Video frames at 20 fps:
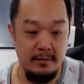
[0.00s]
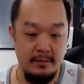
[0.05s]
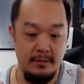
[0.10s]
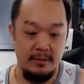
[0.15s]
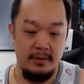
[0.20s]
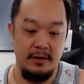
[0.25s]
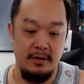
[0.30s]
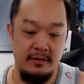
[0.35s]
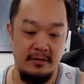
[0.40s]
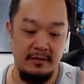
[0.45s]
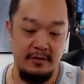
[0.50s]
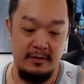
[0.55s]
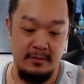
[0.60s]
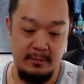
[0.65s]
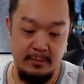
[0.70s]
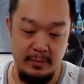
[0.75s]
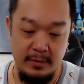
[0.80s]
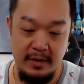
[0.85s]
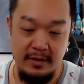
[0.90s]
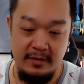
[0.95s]

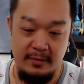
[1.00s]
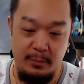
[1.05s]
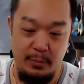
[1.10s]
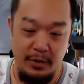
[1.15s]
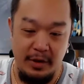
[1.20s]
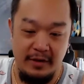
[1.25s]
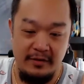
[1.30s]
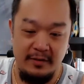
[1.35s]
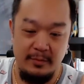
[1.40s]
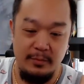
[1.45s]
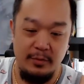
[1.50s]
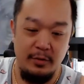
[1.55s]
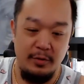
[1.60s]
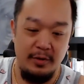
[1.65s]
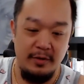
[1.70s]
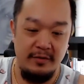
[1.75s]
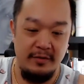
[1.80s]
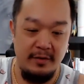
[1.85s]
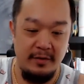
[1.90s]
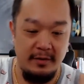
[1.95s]
let's break some
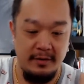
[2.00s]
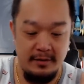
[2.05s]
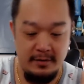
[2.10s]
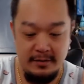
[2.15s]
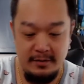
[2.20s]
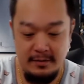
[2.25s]
toys here.